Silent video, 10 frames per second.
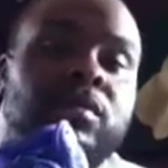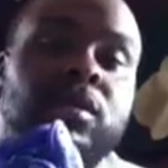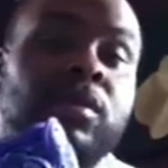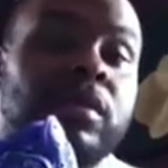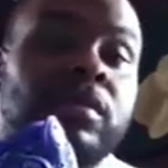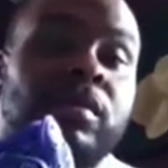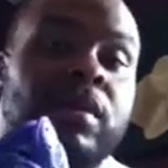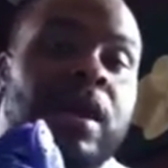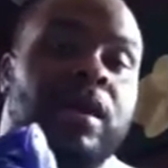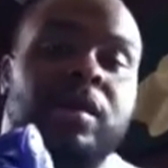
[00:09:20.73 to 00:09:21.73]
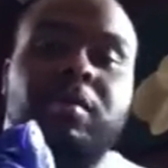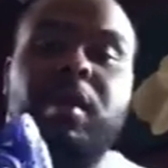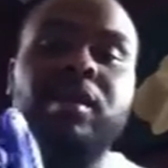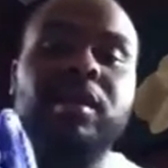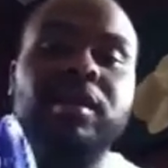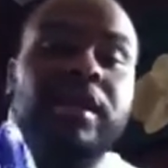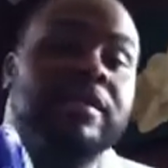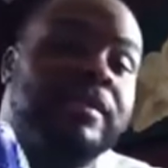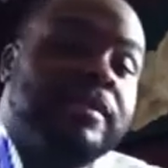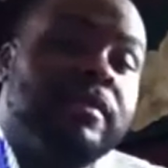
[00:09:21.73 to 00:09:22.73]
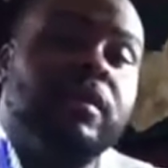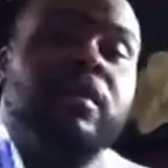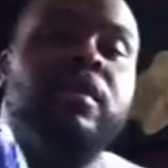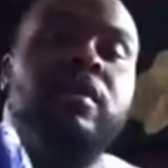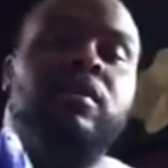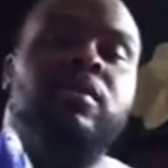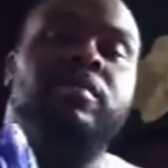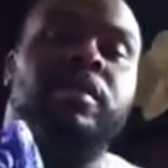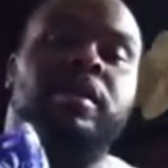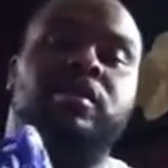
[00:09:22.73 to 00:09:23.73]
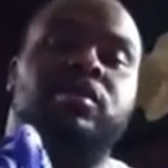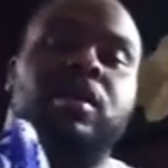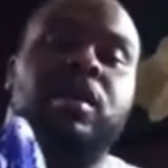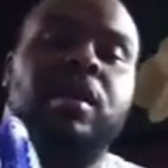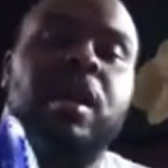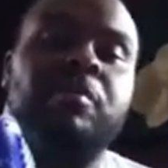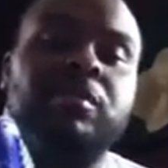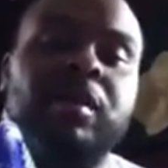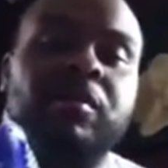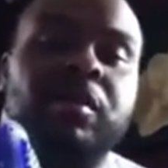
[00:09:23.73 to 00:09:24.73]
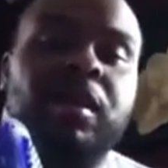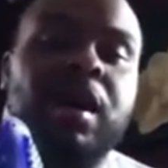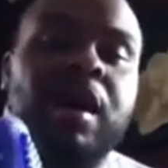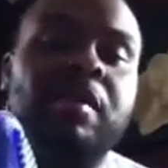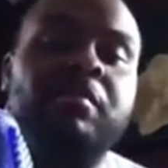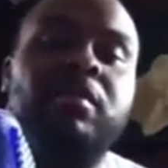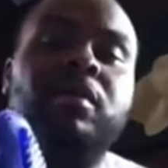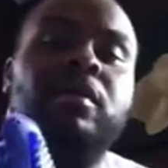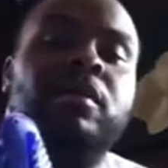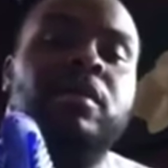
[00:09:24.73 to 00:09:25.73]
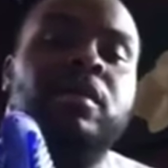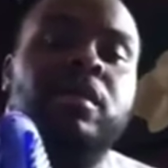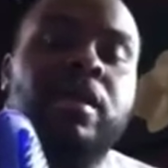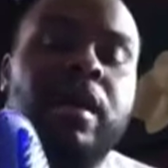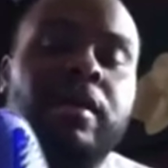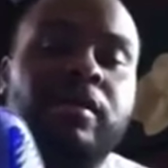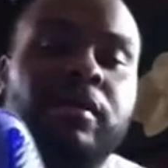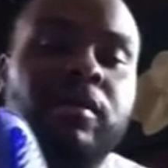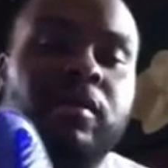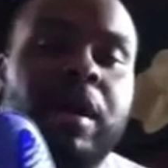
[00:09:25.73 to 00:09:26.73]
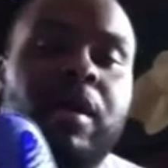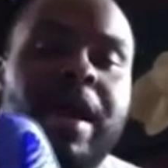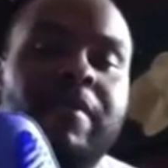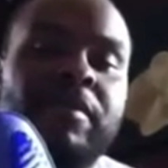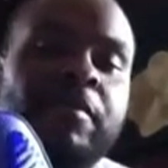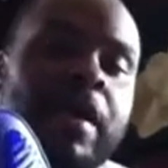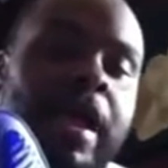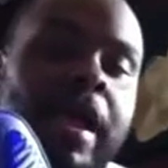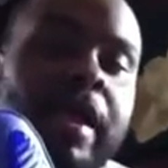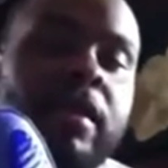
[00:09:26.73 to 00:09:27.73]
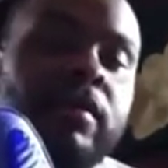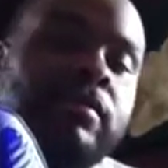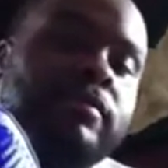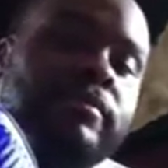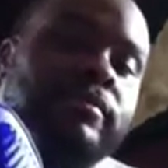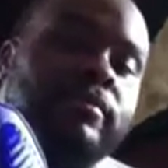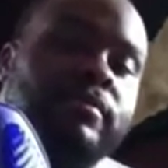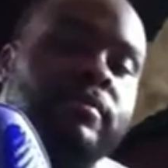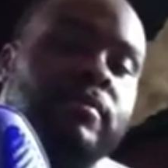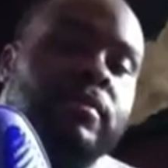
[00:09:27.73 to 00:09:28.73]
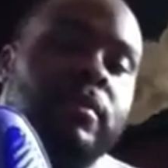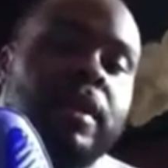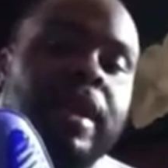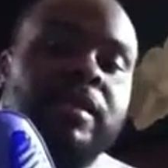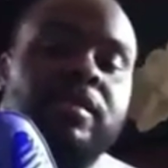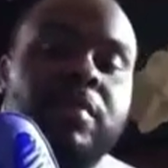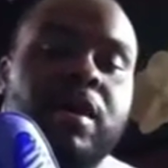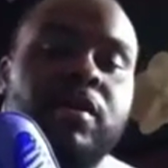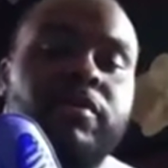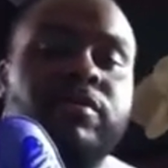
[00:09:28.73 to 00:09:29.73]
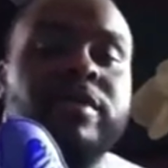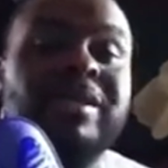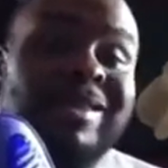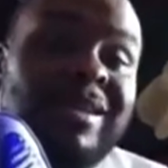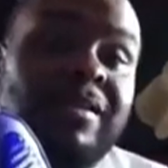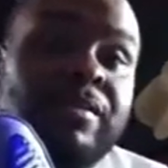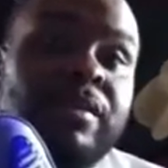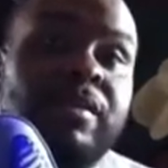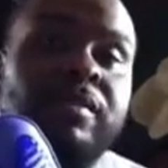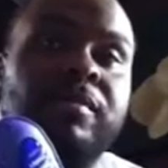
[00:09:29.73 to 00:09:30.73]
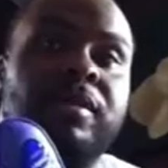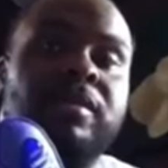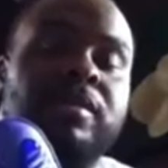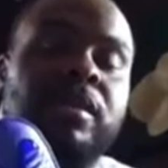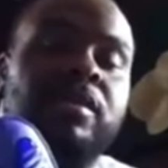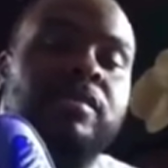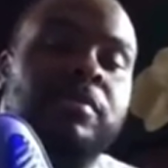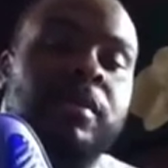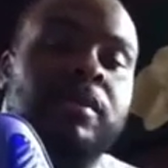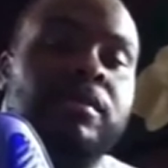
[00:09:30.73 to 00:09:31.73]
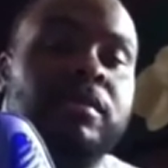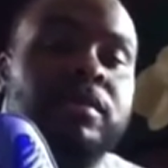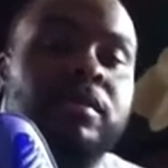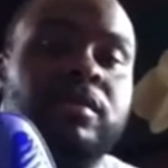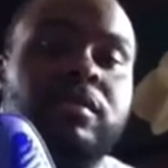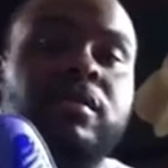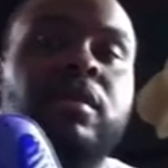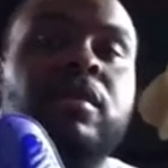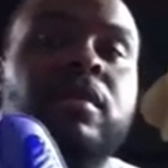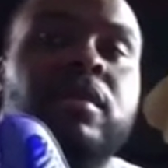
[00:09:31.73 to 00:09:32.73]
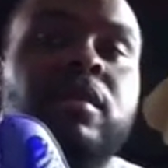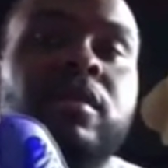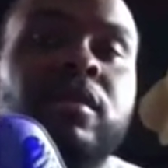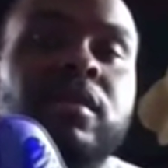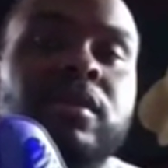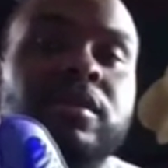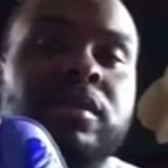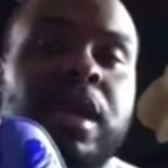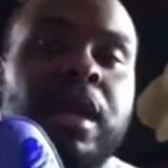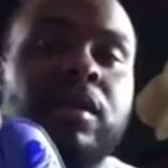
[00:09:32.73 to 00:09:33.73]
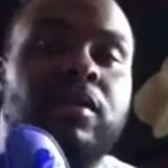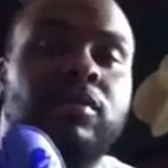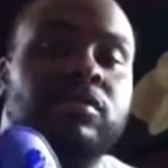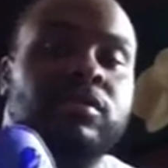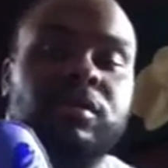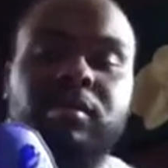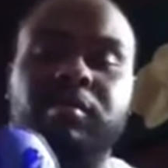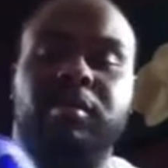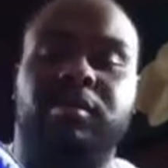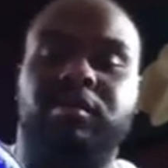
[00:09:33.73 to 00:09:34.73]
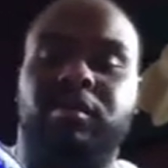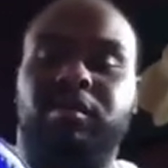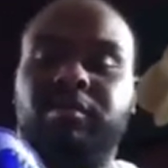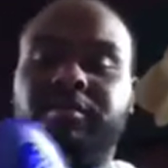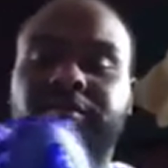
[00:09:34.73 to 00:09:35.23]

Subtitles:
do it. Don't knock anybody that does it. You know what I mean? They're just trying to cop what they want to cop, without having to pay X amount over retail. You know what I mean? It sucks, but it's just how it goes. You know what I mean? So